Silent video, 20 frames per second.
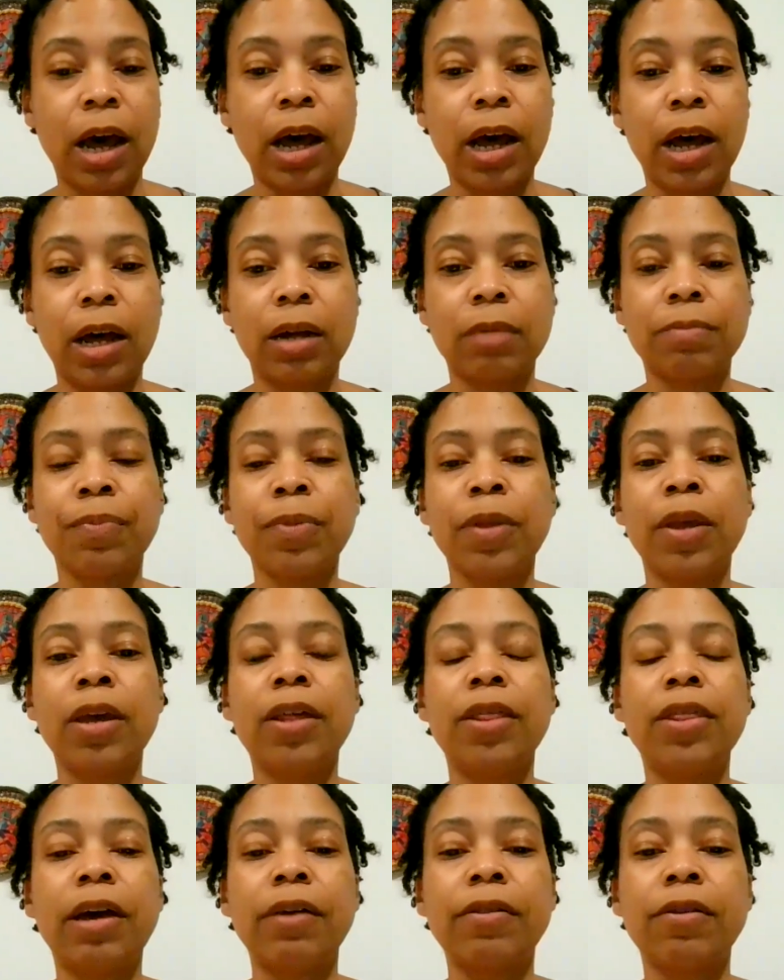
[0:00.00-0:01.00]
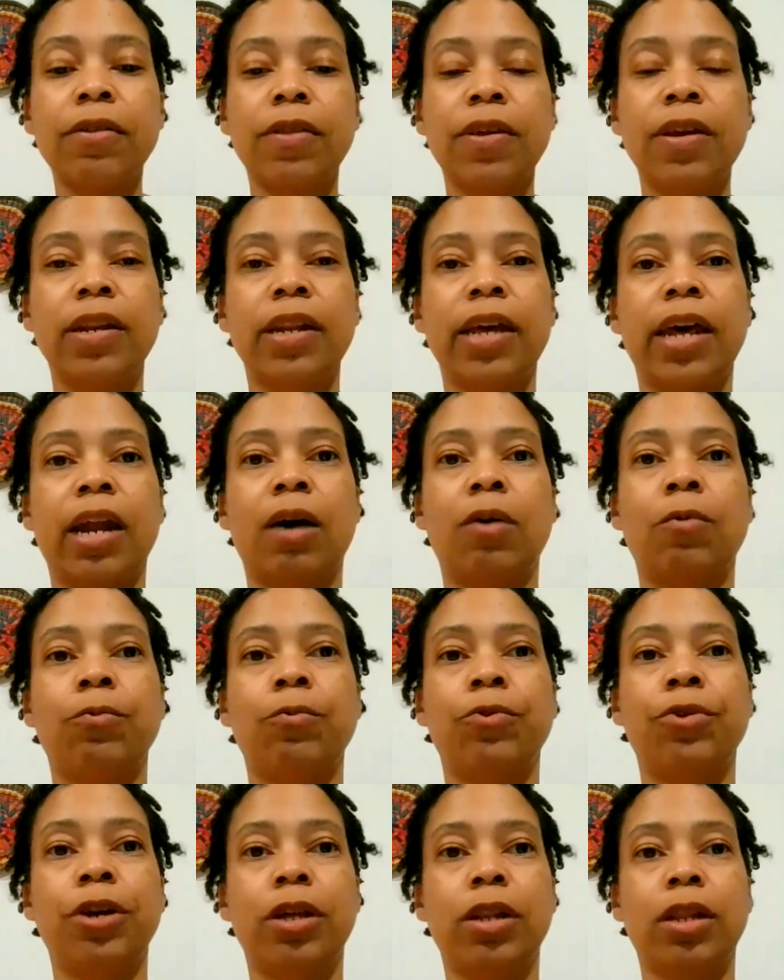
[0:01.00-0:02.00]
The other thing that I
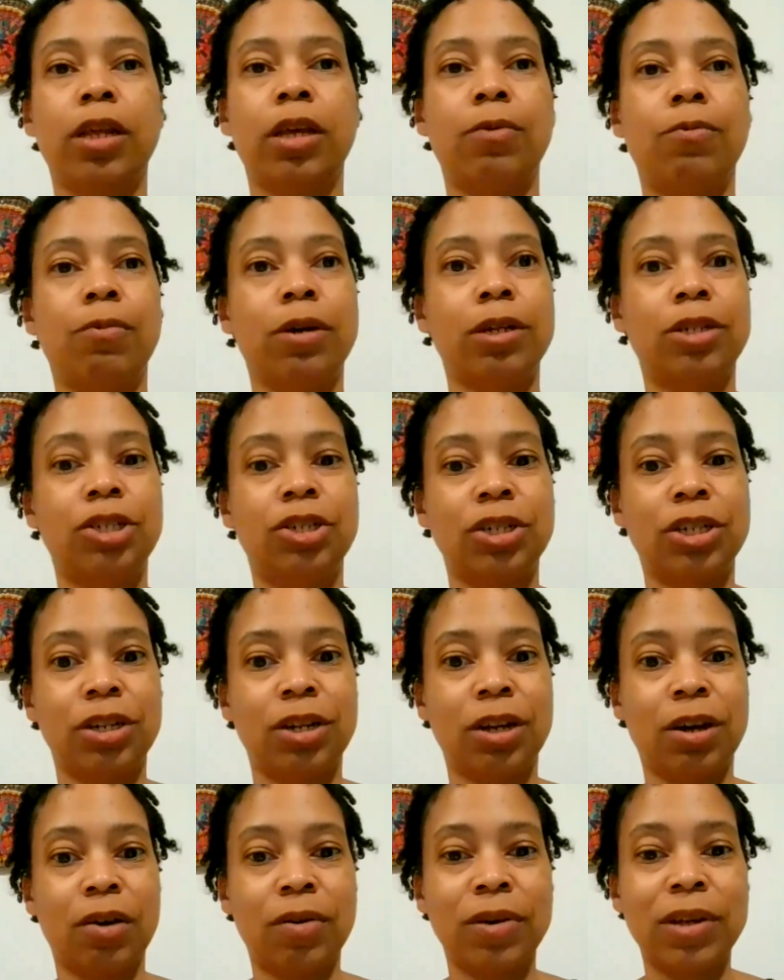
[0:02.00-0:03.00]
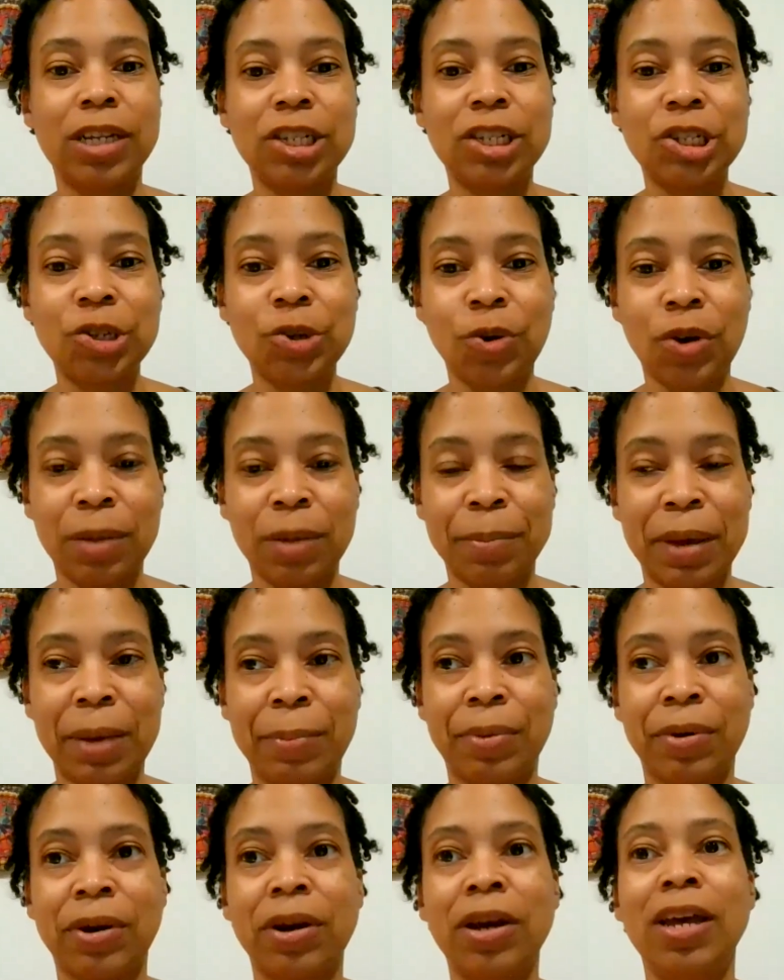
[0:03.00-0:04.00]
really want you to know is toilet
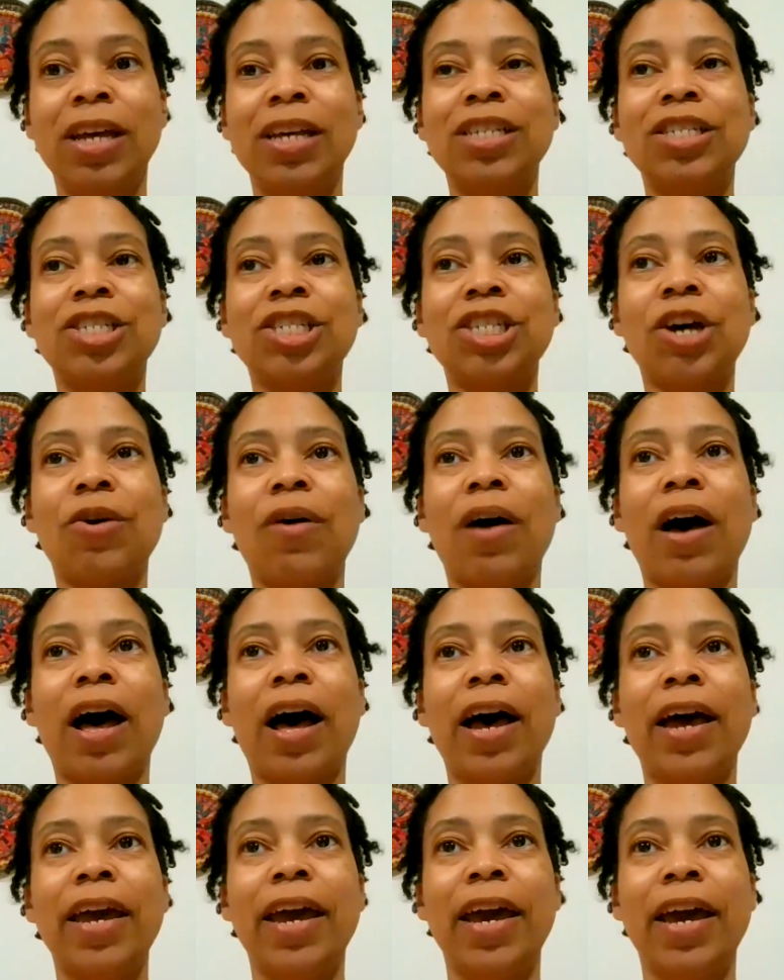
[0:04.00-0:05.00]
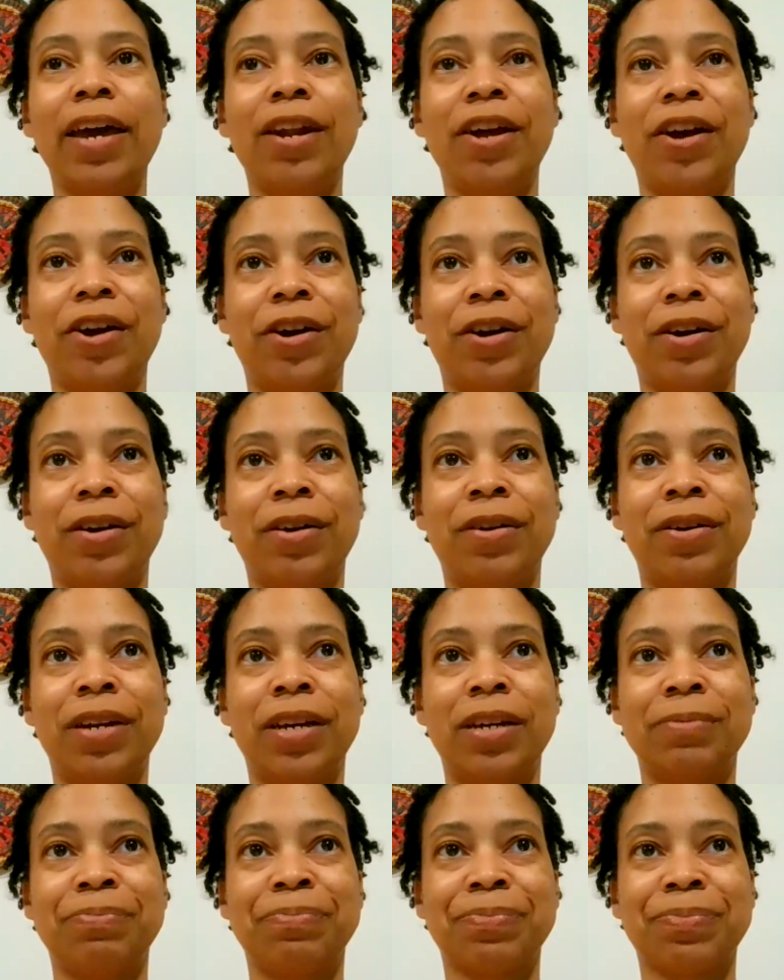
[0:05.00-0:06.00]
paper. So I had
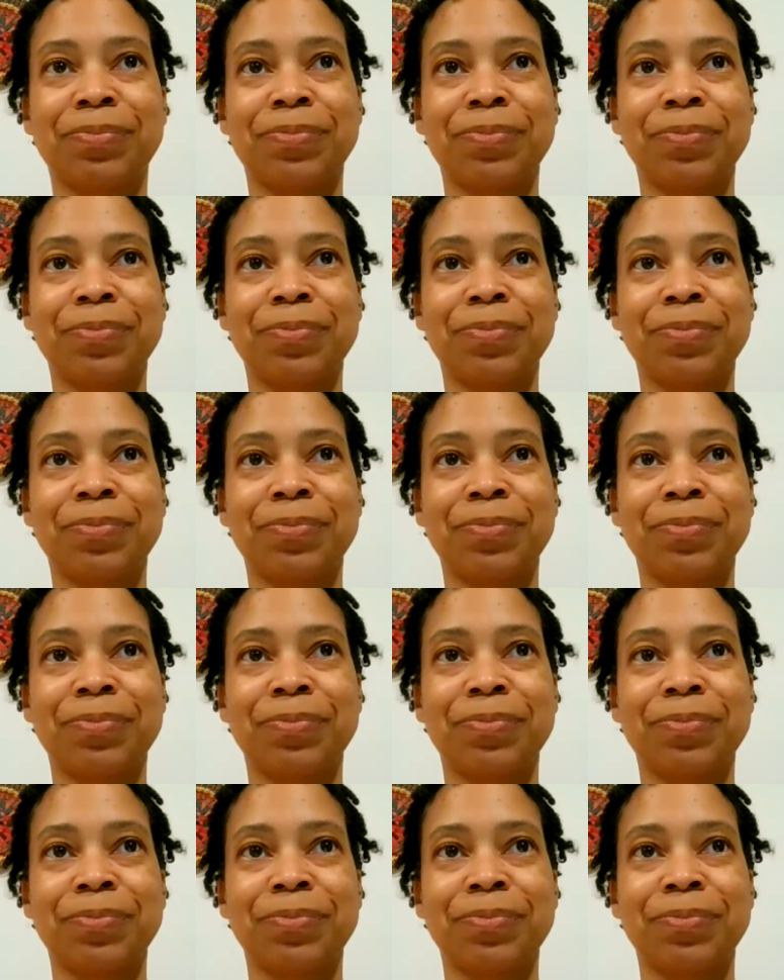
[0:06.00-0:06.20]
heard